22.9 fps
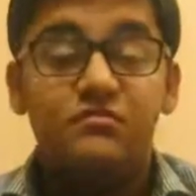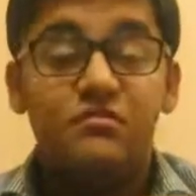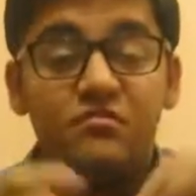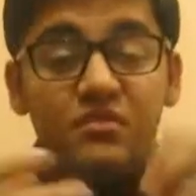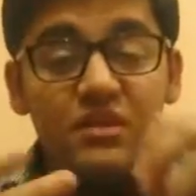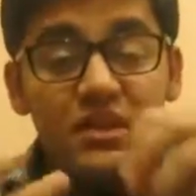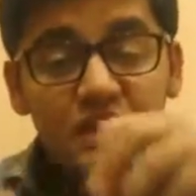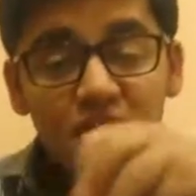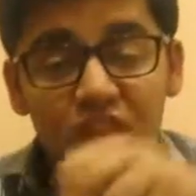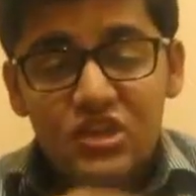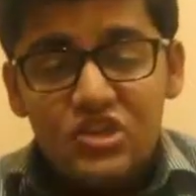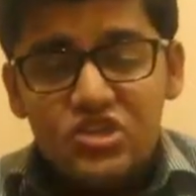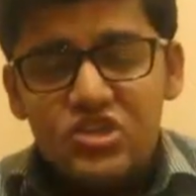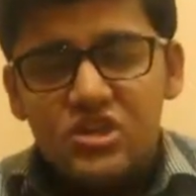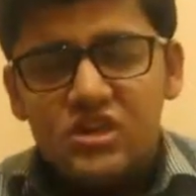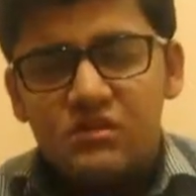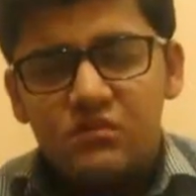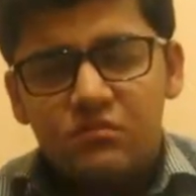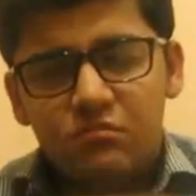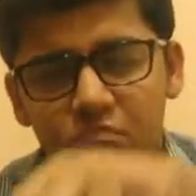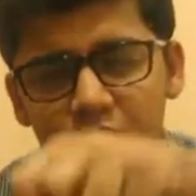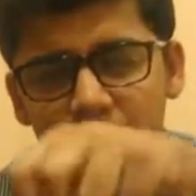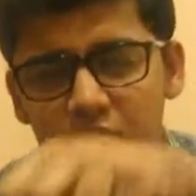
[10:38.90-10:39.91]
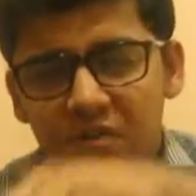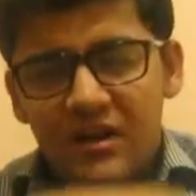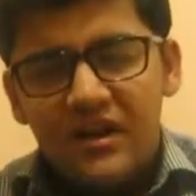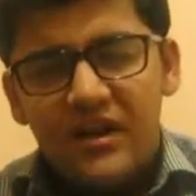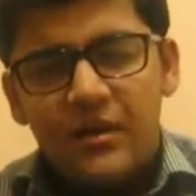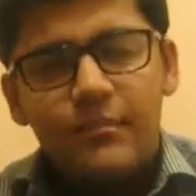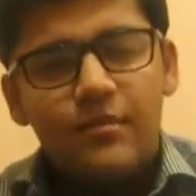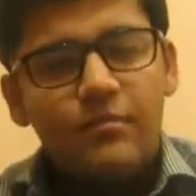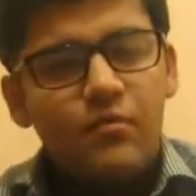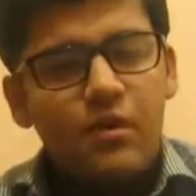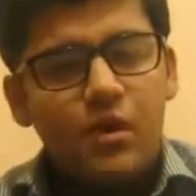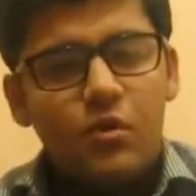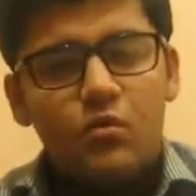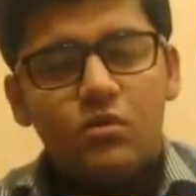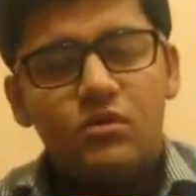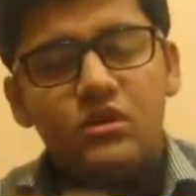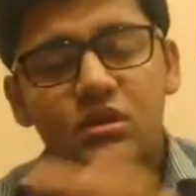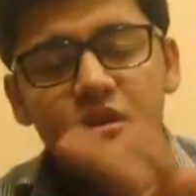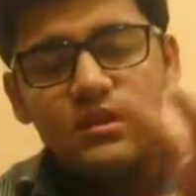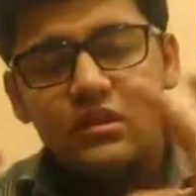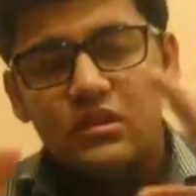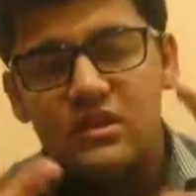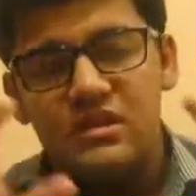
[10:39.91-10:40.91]
the initial build-up
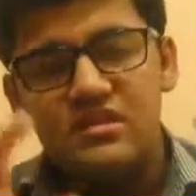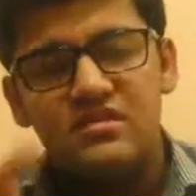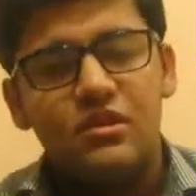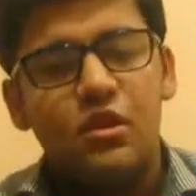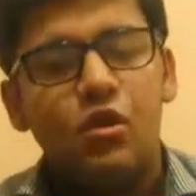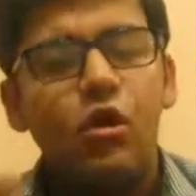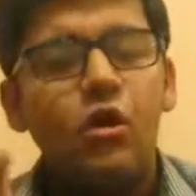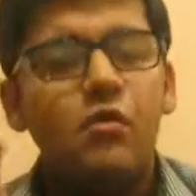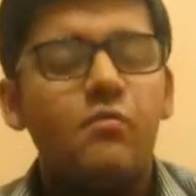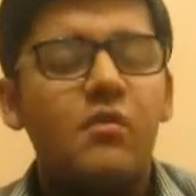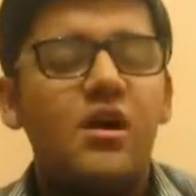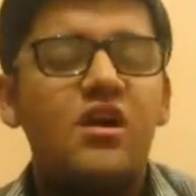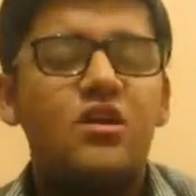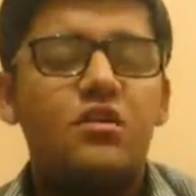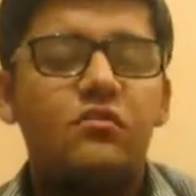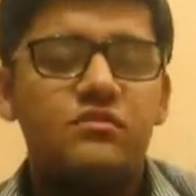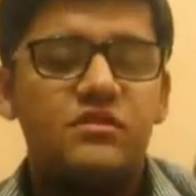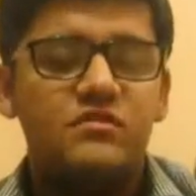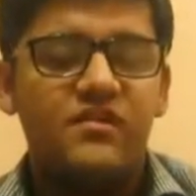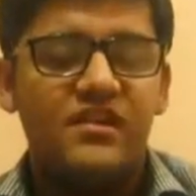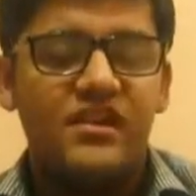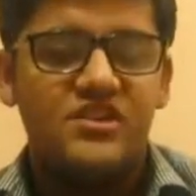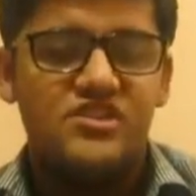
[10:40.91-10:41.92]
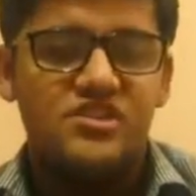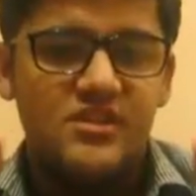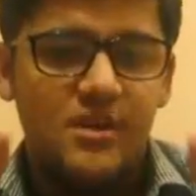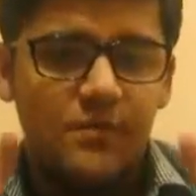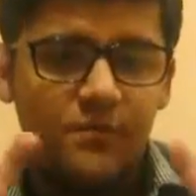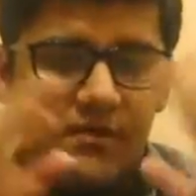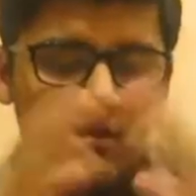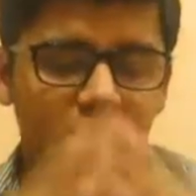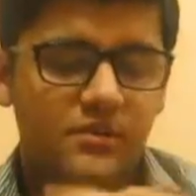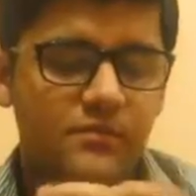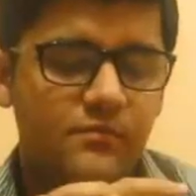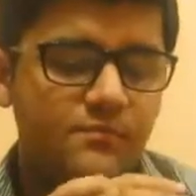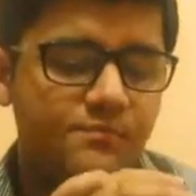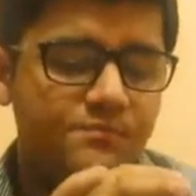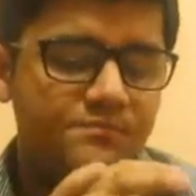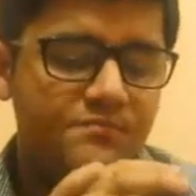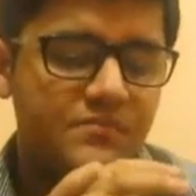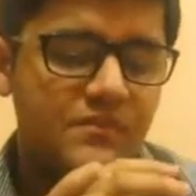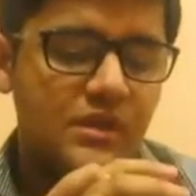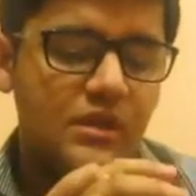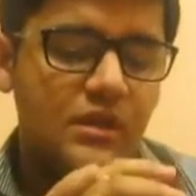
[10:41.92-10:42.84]
amount. These are all part of the financial capital.